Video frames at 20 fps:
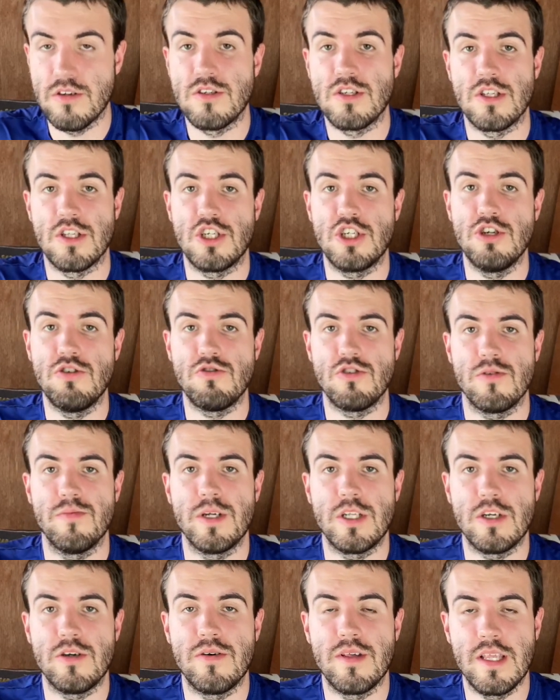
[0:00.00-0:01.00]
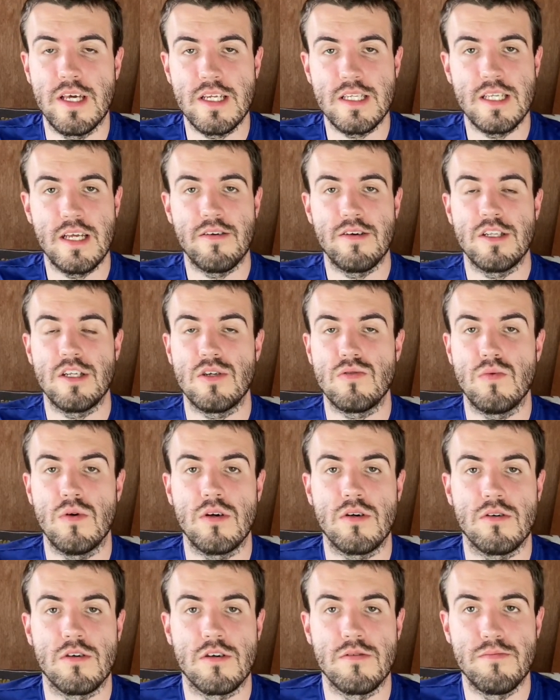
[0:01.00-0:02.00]
So the children will be doing this. Now it does
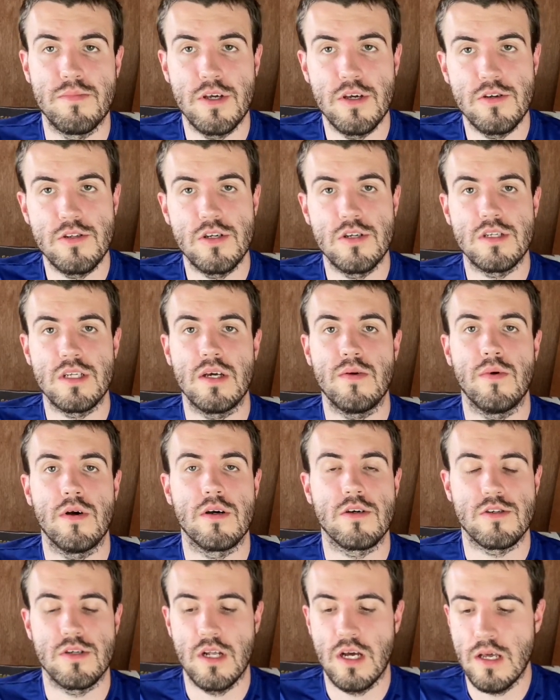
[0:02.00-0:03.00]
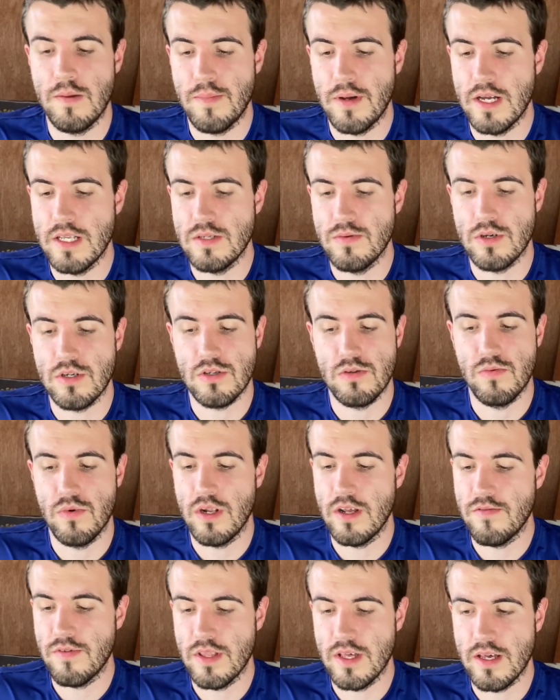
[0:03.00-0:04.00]
work on computers, it works on iPads, it works on
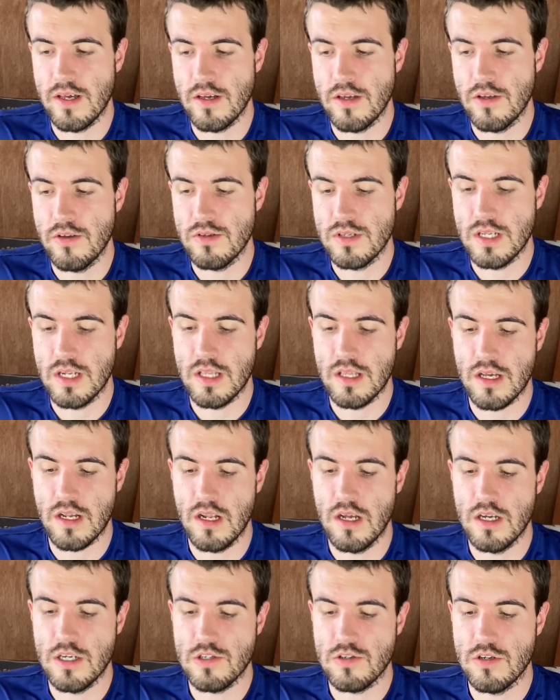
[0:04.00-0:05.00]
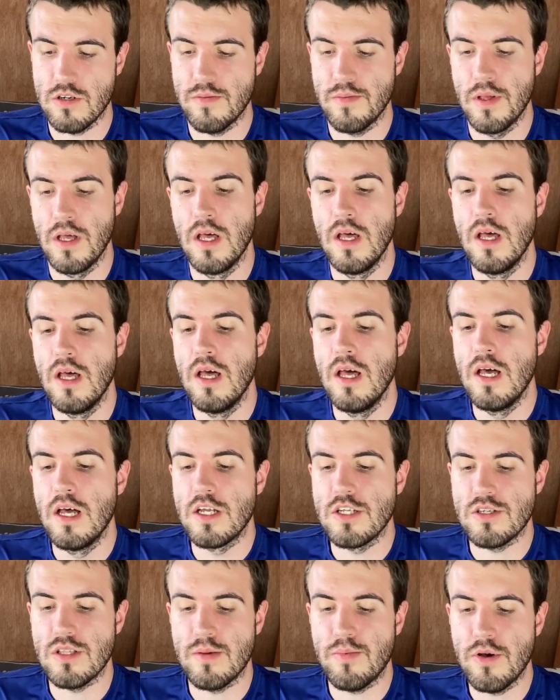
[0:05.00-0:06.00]
whatever they are using in the classroom.
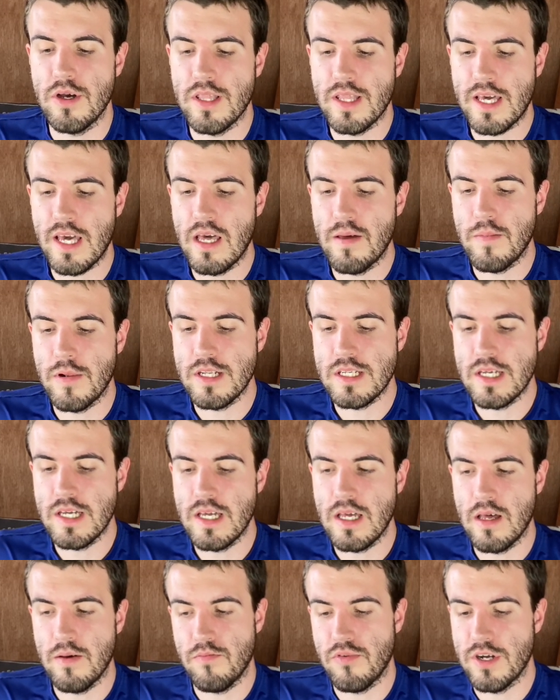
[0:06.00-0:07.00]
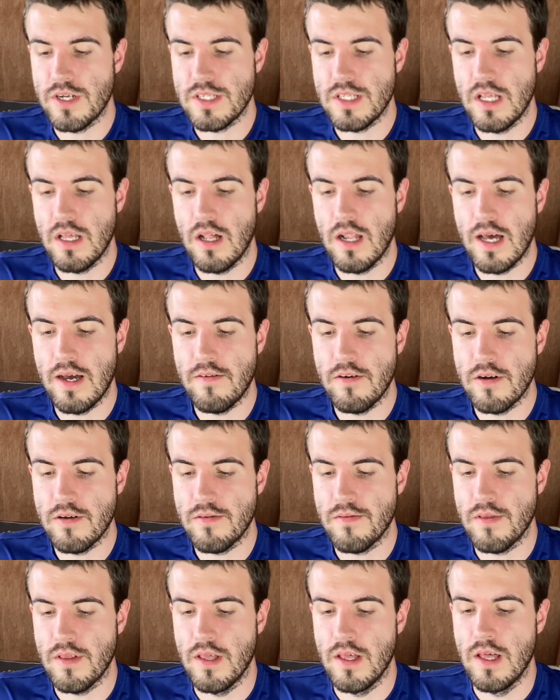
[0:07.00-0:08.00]
So they put in the game ID and press the little arrow,
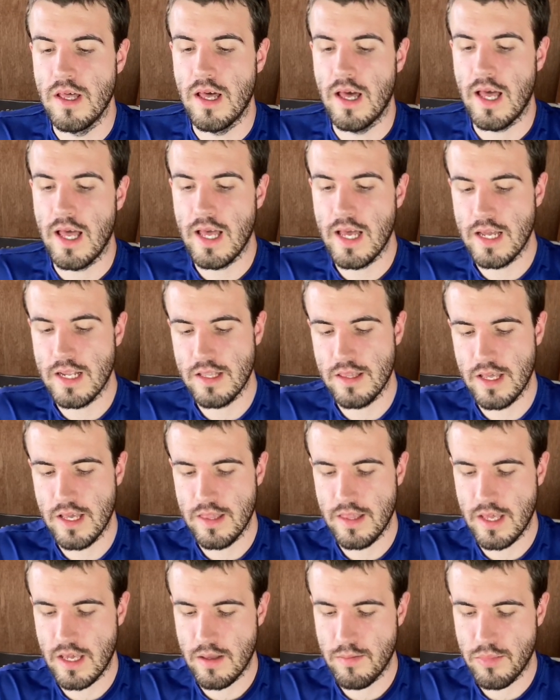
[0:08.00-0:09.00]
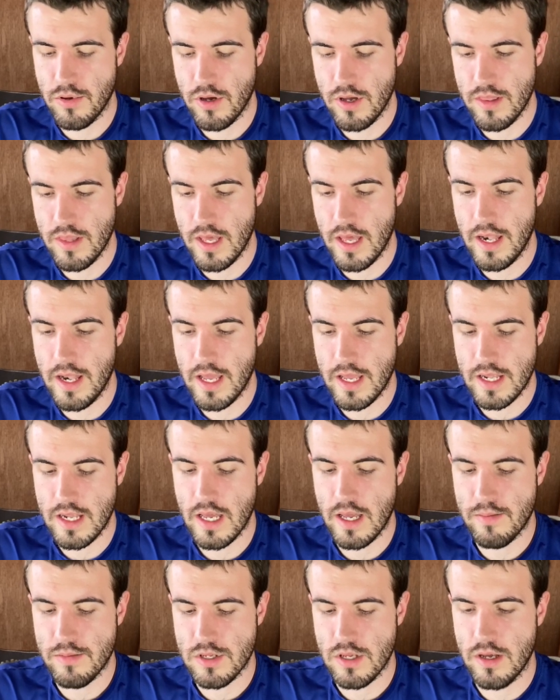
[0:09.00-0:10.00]
and then they can put in their
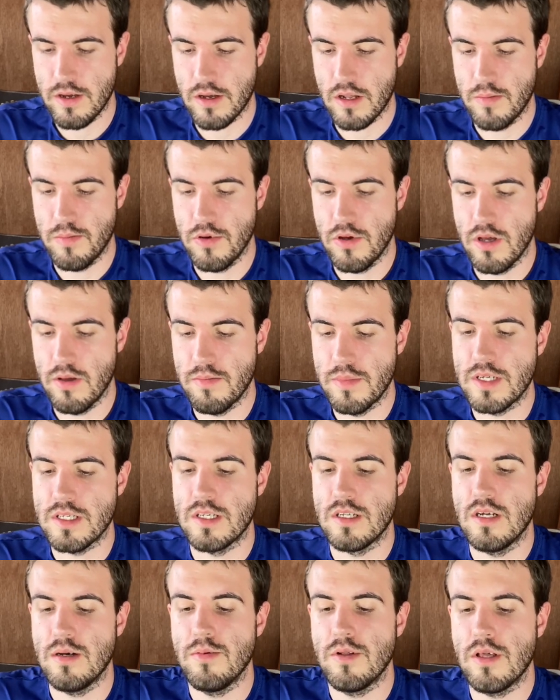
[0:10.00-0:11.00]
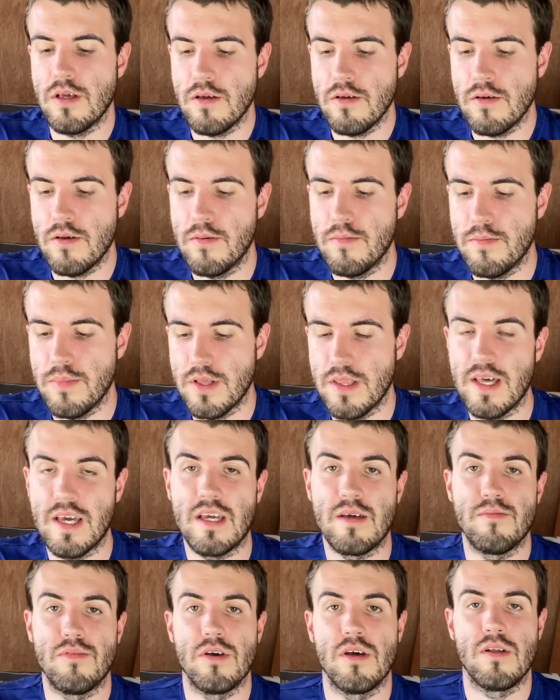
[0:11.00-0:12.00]
nicknames. So I'm going to put in Mr. W, but they
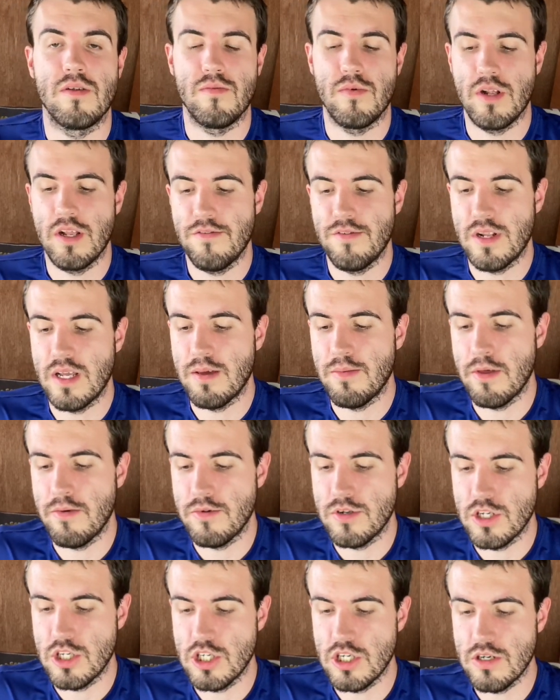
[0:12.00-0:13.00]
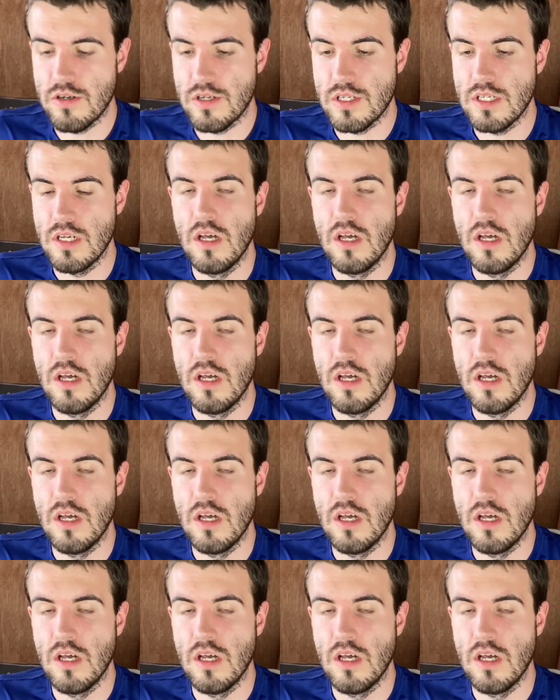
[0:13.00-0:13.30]
can put in whatever name they want to choose.